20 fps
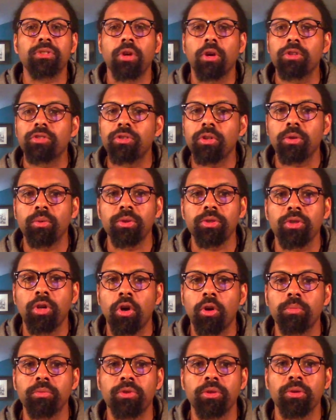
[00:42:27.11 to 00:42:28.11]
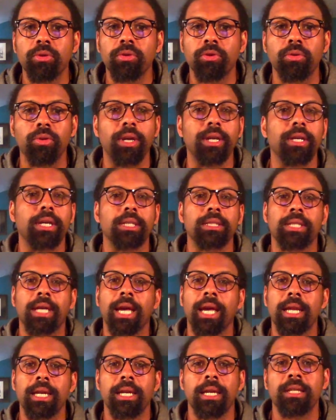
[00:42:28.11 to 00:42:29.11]
also was home to the great Gus
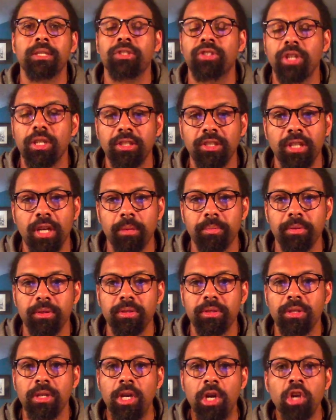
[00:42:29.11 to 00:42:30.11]
Cannon and his Jug Stompers.